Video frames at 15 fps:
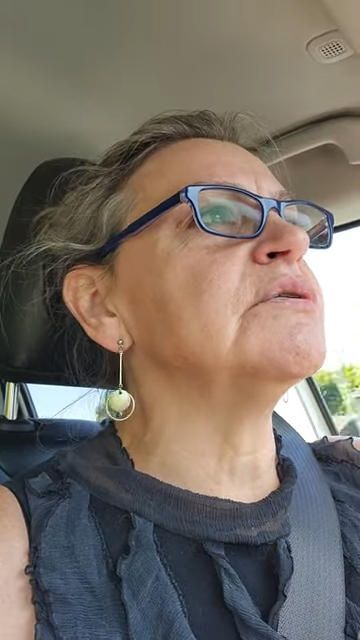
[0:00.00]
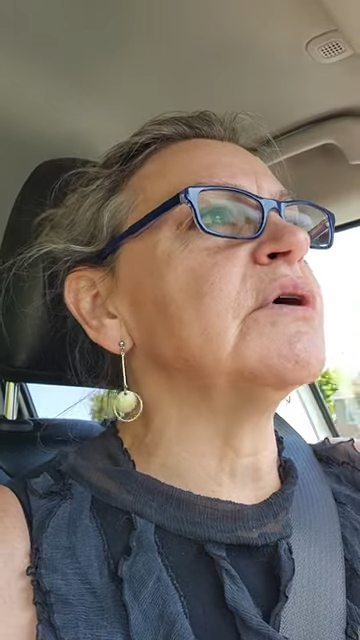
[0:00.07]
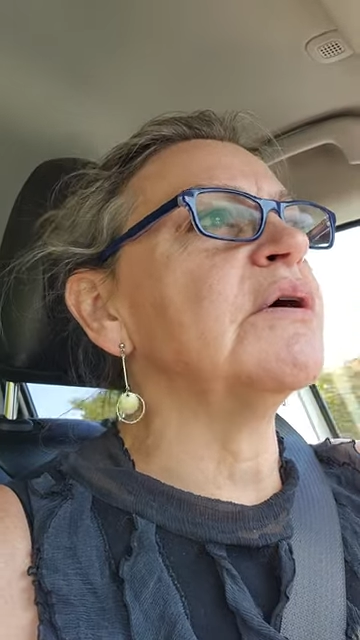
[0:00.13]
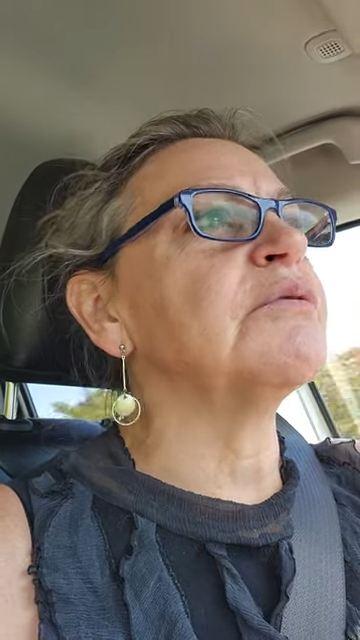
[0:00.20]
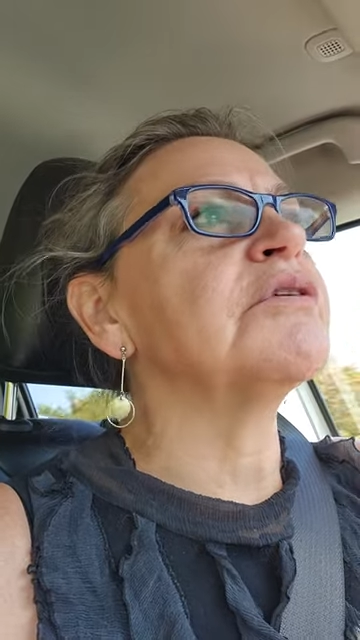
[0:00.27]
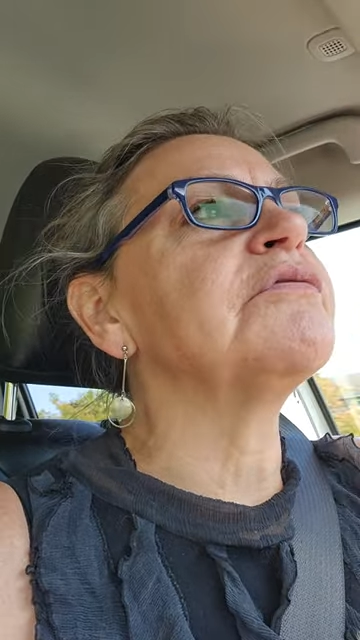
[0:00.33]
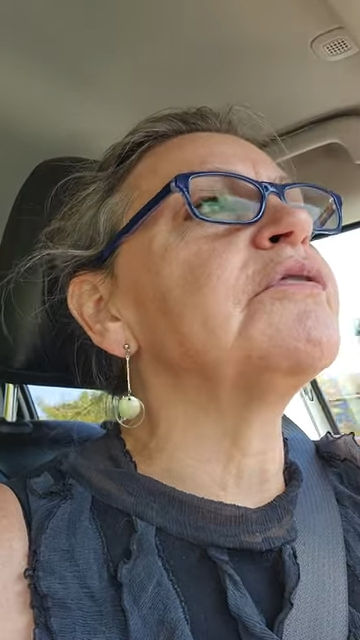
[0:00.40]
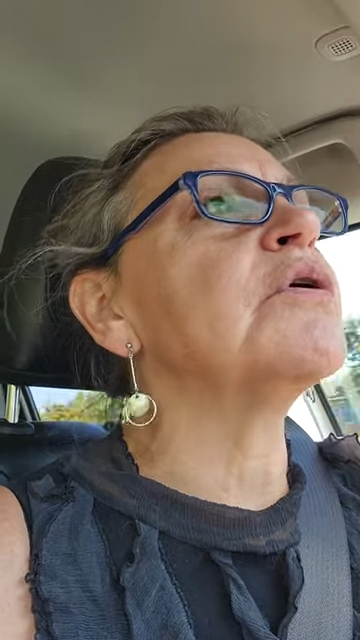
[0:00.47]
and
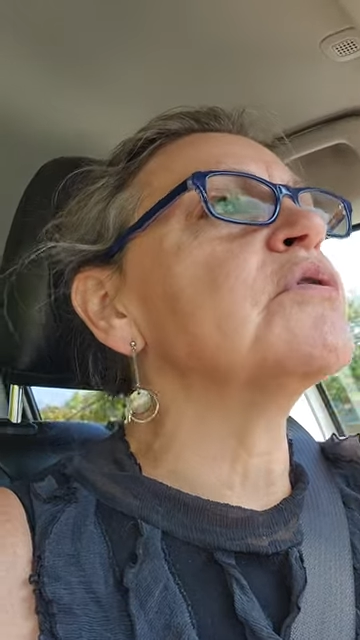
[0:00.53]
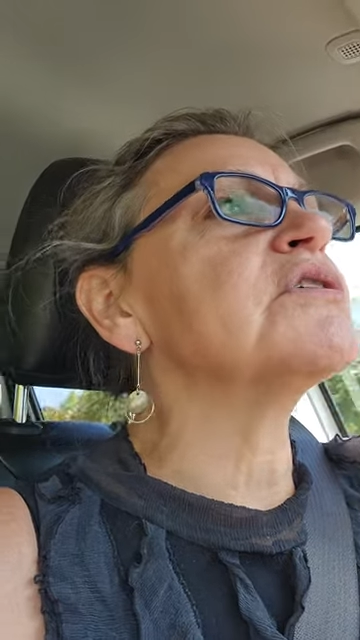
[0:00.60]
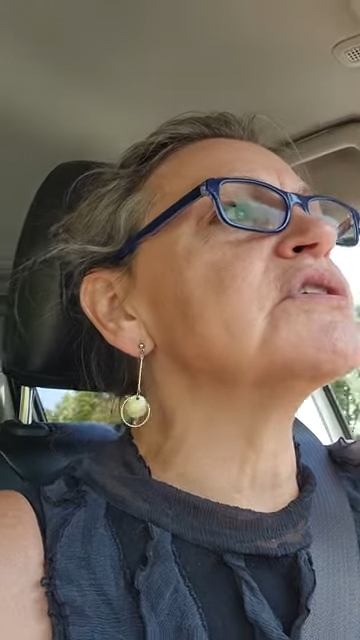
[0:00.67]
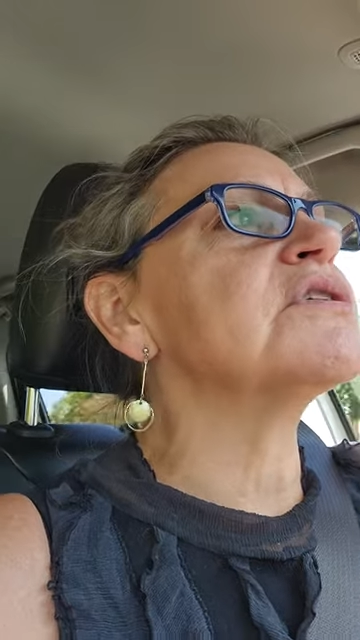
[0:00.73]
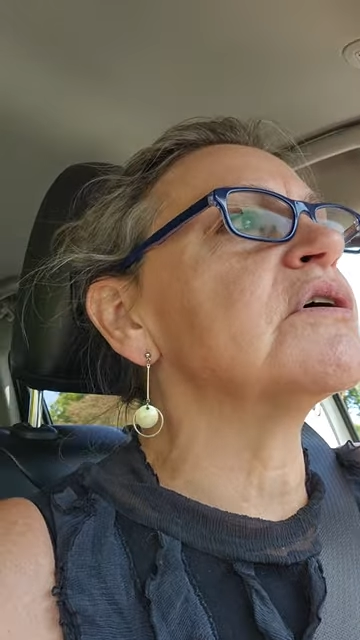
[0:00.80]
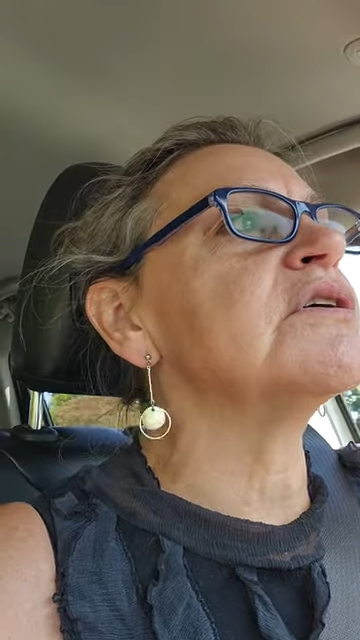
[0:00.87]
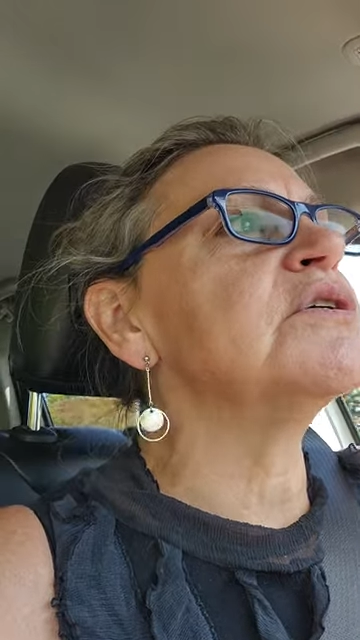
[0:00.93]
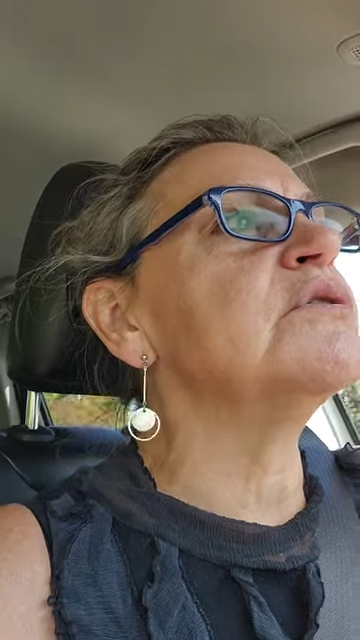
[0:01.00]
we're
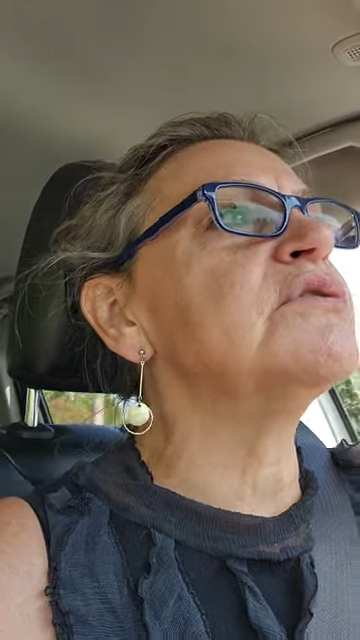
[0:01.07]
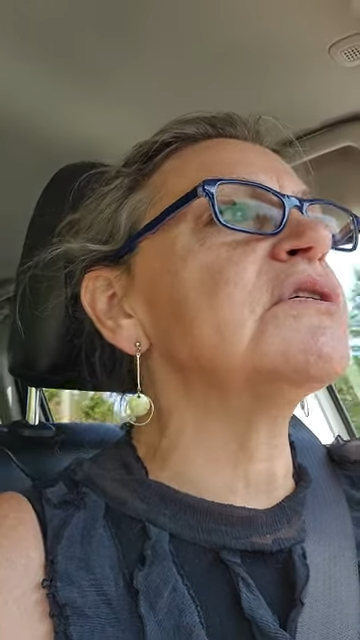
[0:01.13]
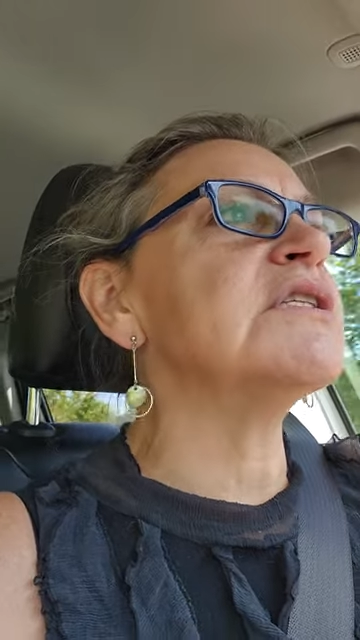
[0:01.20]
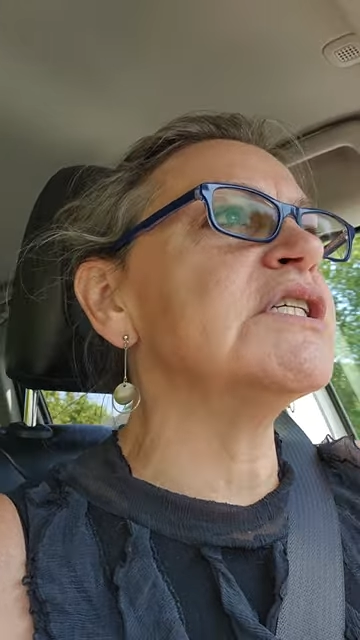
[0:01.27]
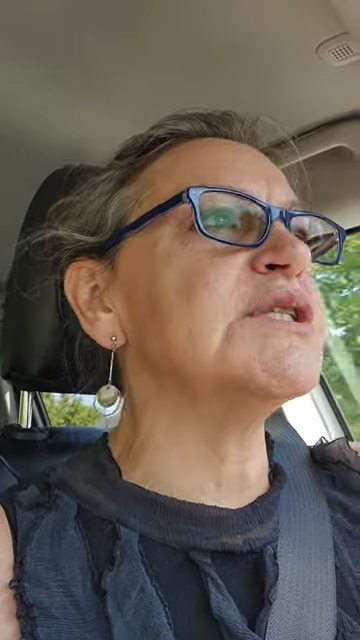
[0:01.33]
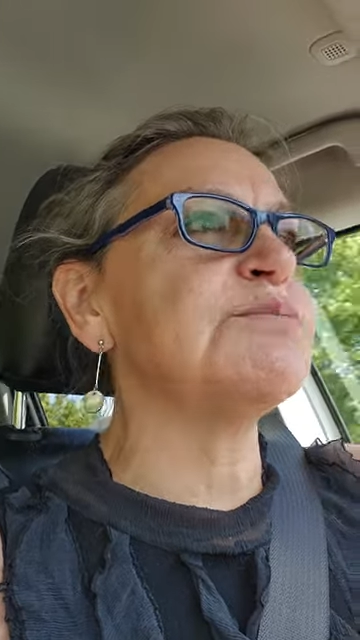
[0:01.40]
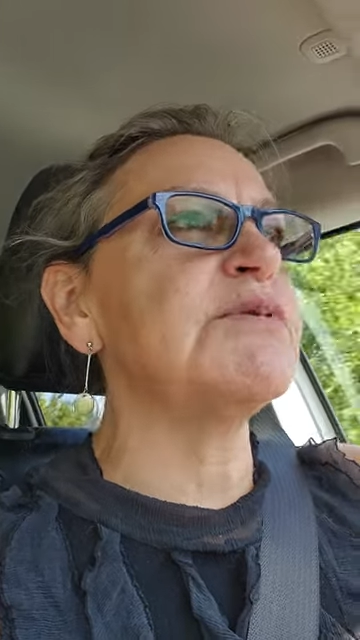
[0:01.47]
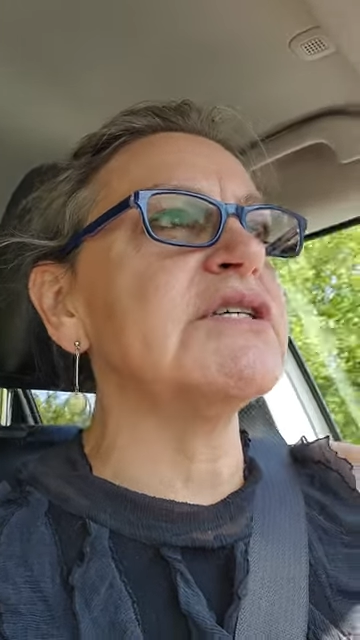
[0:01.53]
focused on using
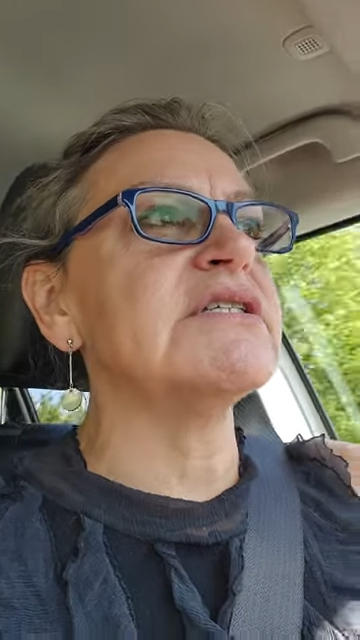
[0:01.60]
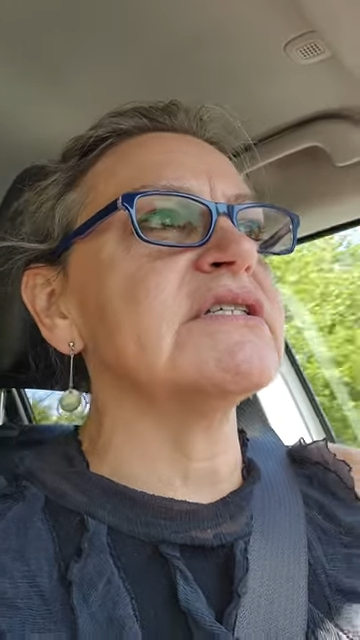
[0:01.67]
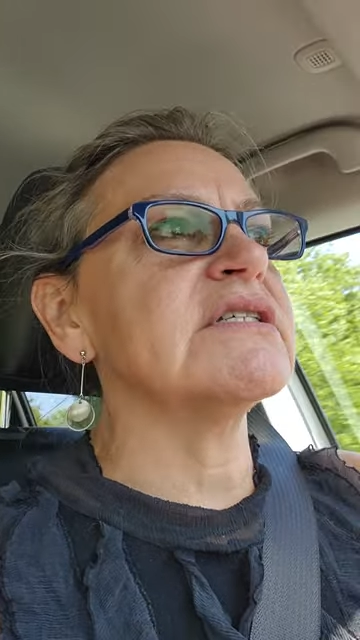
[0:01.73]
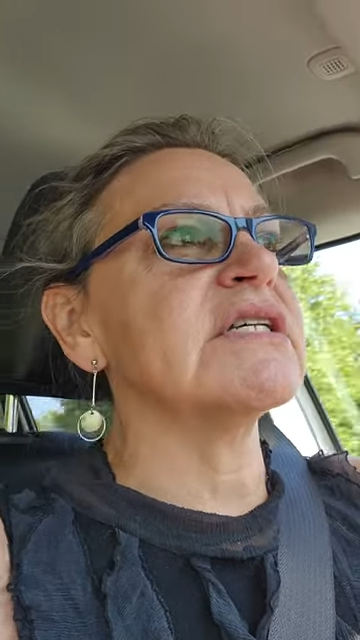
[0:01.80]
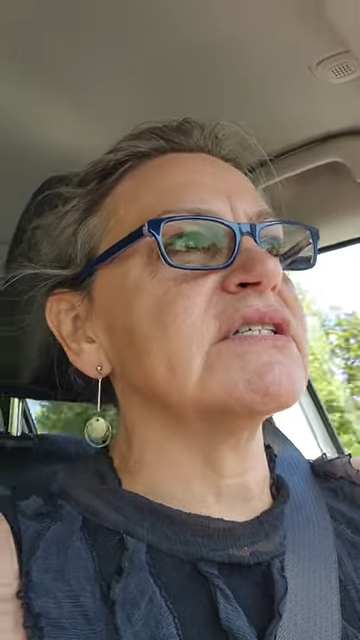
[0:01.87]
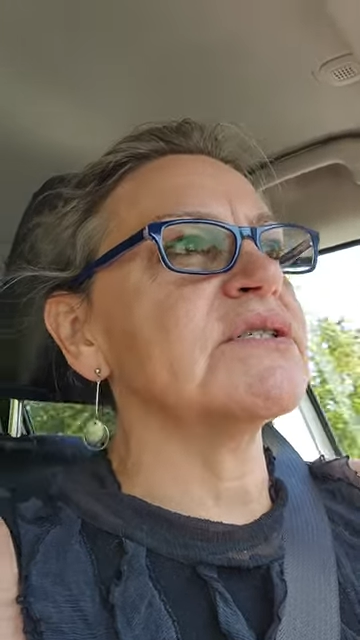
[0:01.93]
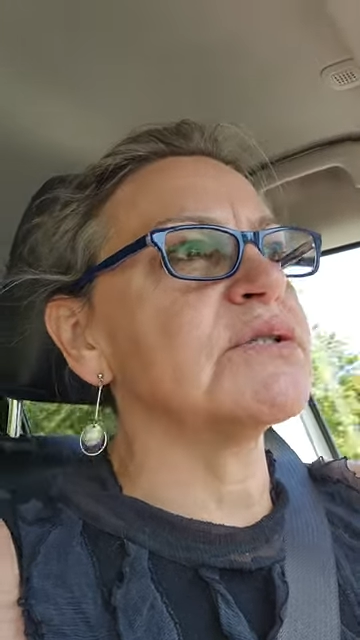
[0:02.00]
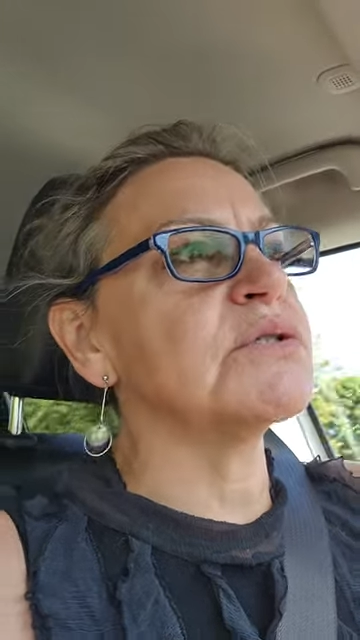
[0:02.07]
this business
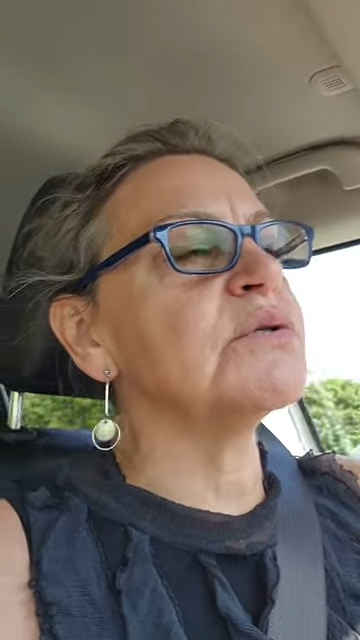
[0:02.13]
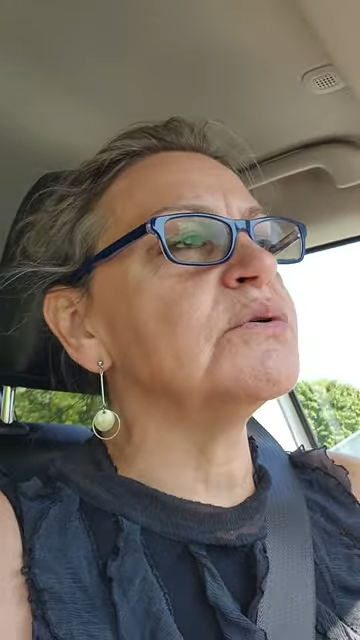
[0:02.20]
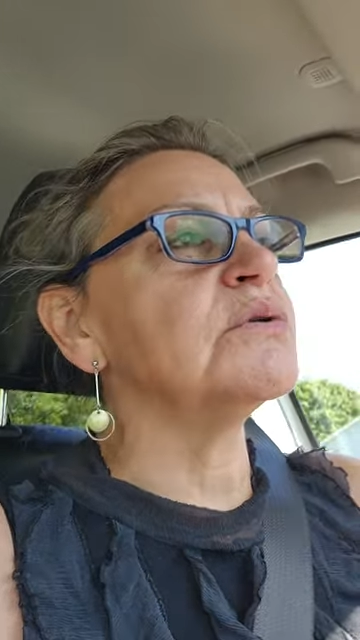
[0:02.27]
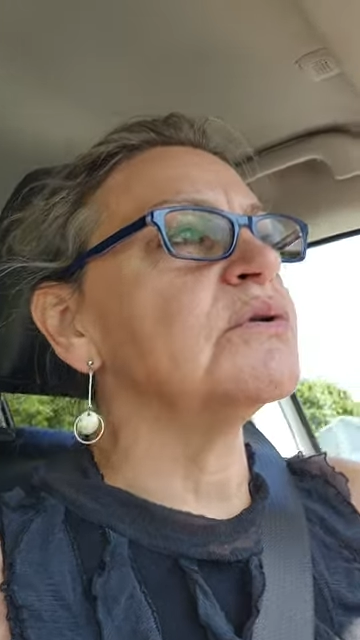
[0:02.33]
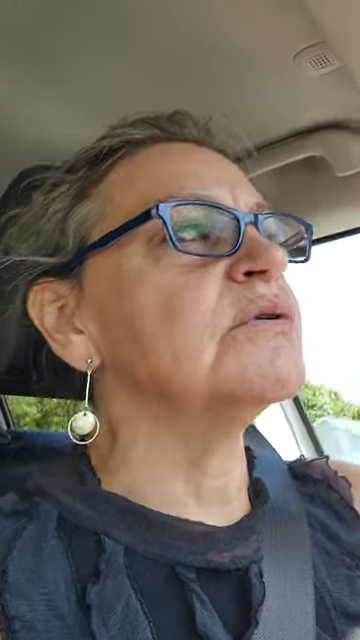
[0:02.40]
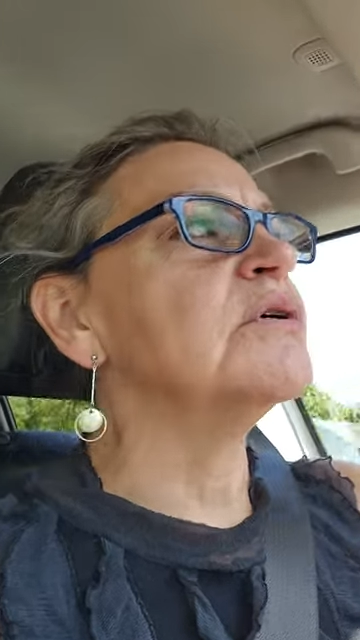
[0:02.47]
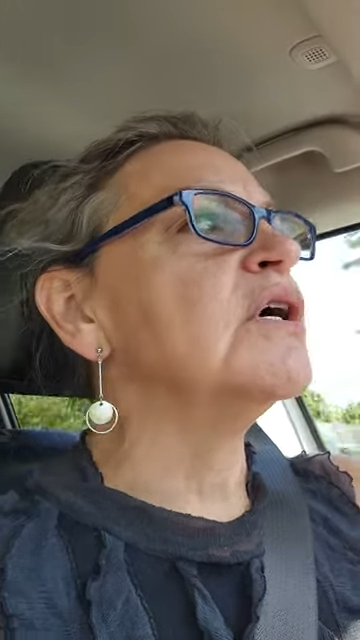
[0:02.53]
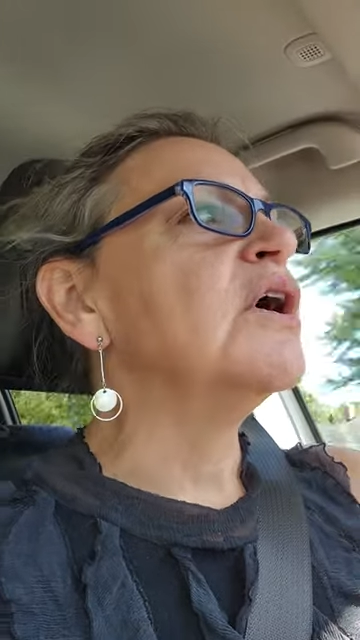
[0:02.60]
as a tool,